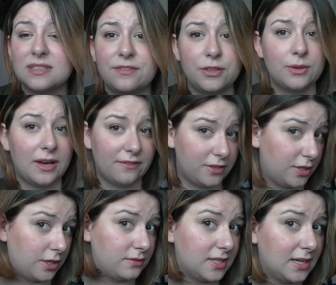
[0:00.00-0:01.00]
if you haven't
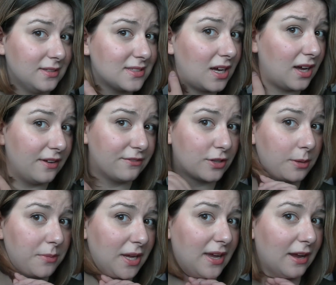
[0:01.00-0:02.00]
noticed, I've cut
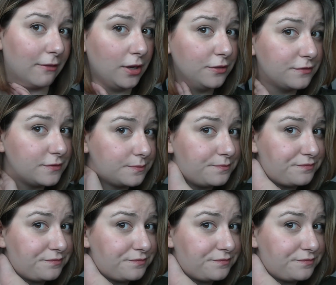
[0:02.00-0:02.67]
my hair off.